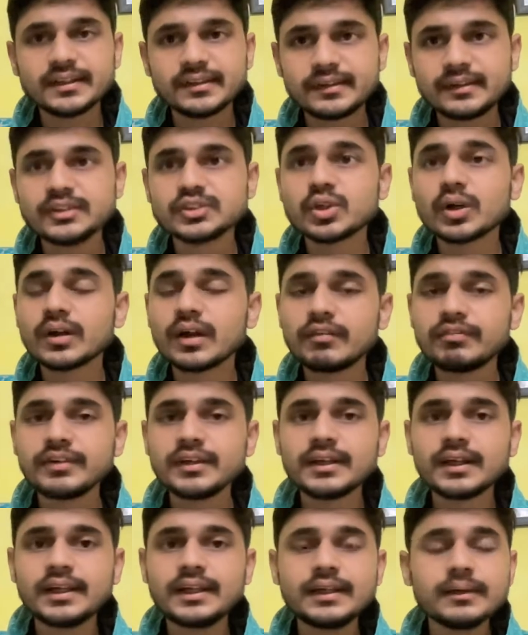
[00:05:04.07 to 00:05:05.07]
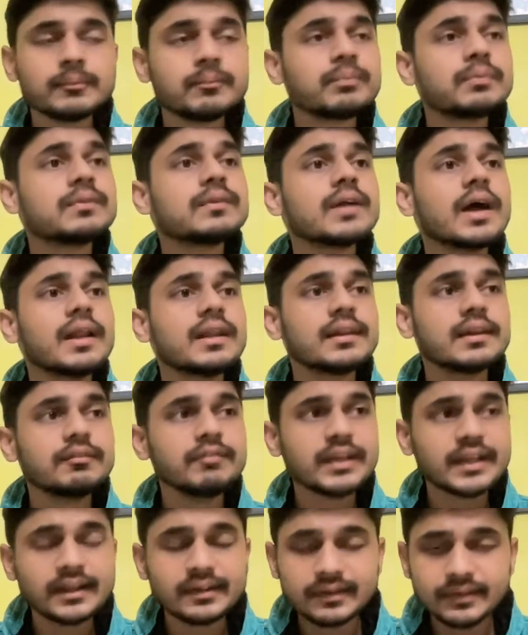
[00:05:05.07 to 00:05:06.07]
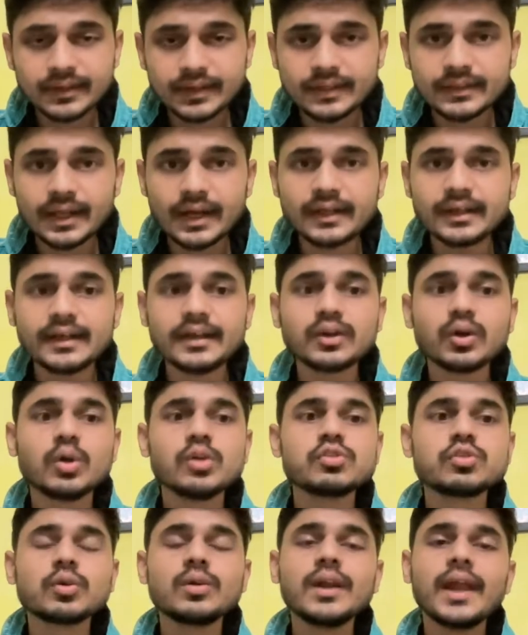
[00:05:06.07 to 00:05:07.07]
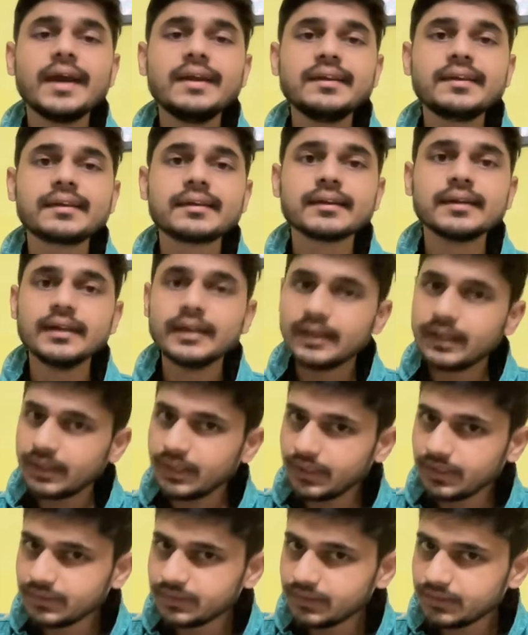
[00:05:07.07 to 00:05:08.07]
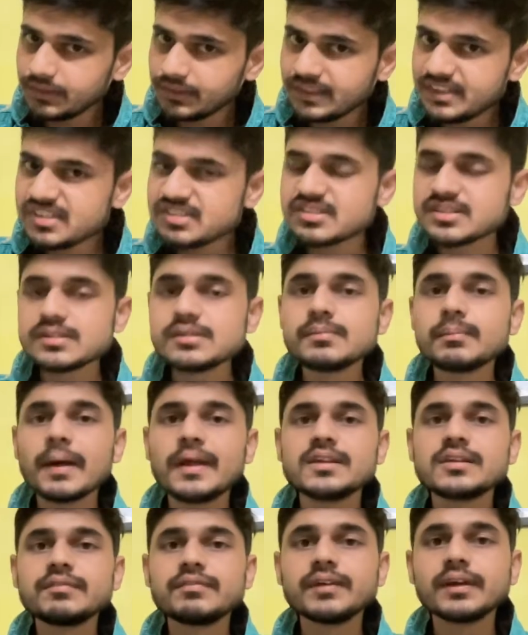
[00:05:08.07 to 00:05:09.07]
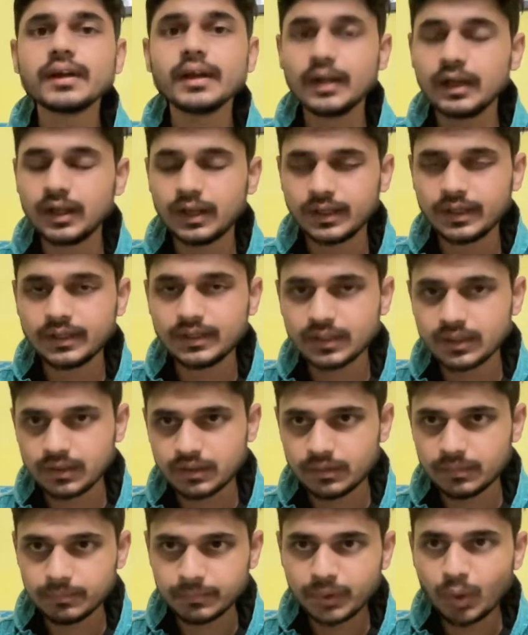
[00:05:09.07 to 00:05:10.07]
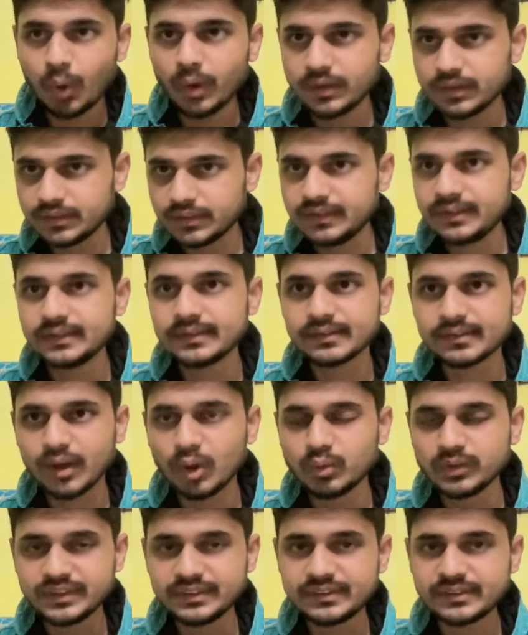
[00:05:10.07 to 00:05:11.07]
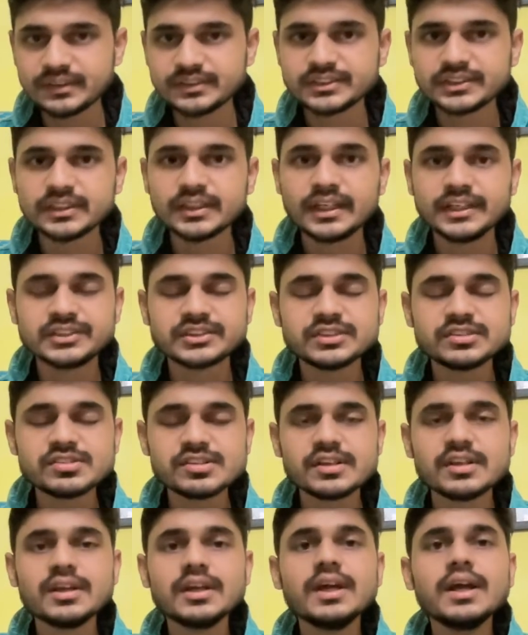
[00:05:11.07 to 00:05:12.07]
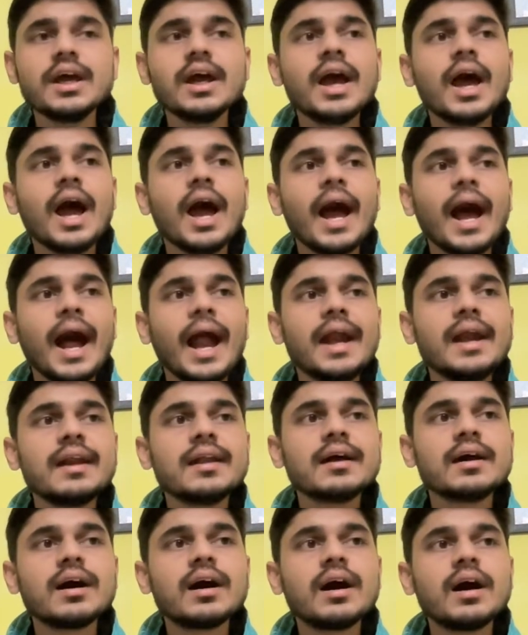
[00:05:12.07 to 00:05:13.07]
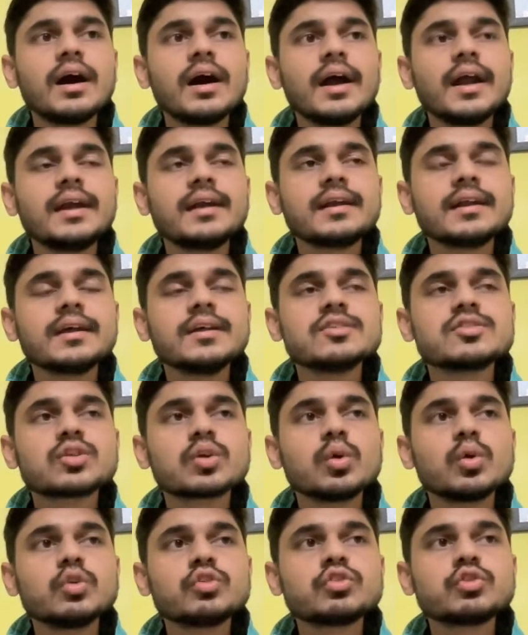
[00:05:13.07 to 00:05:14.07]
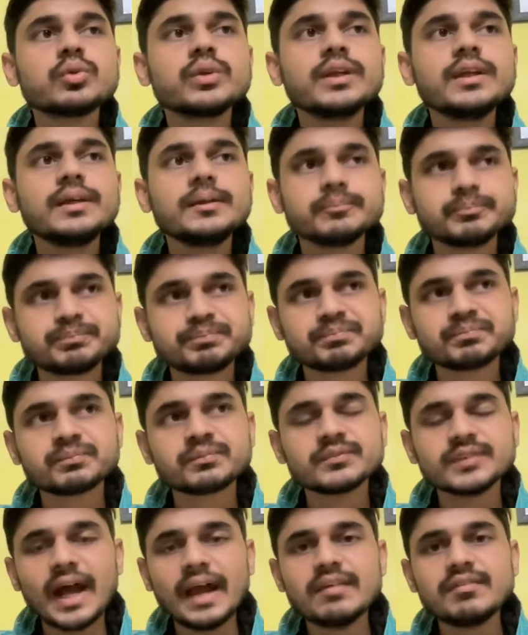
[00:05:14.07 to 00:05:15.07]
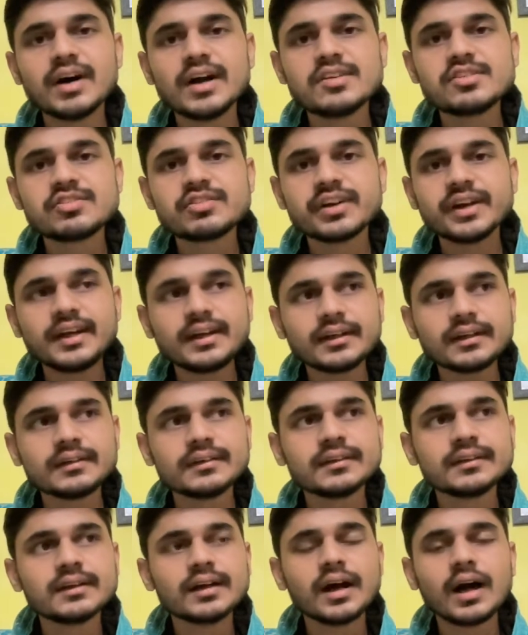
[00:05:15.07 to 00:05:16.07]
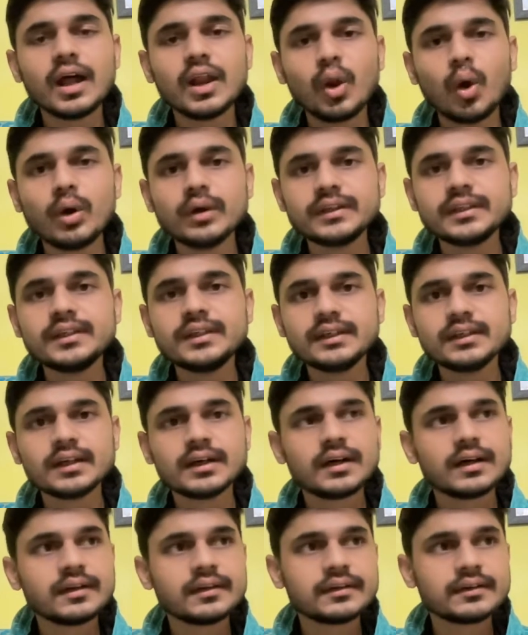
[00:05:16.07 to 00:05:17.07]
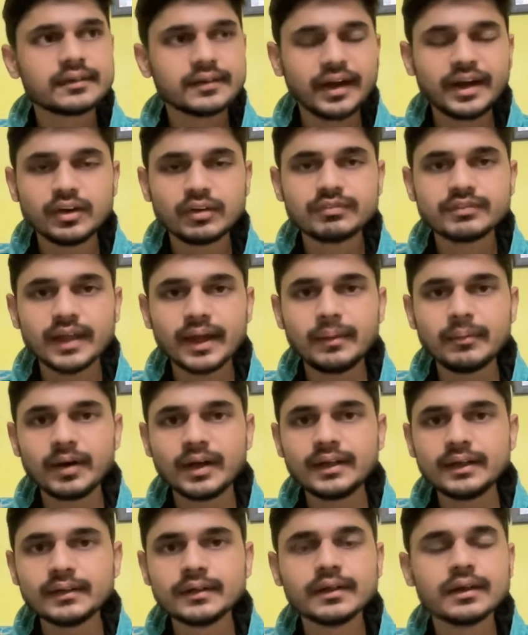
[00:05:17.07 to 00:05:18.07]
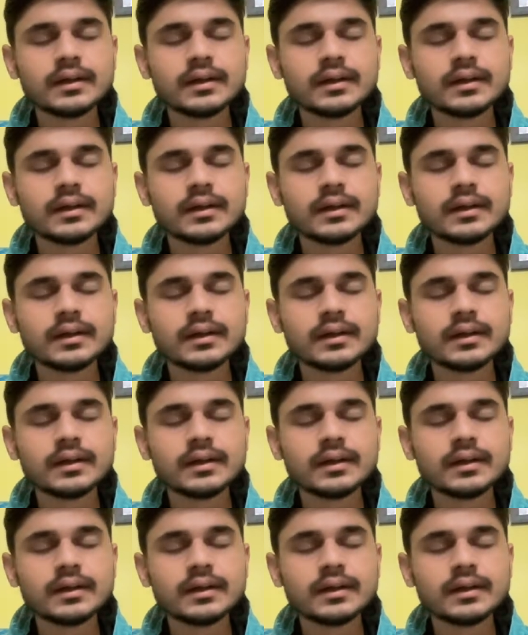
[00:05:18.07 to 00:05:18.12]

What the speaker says: Sea geographically, we can say that it also lies in the Eastern Pacific, beyond the Southeast Asian nations, and it is close to the Taiwan Strait, along the Strait of Taiwan,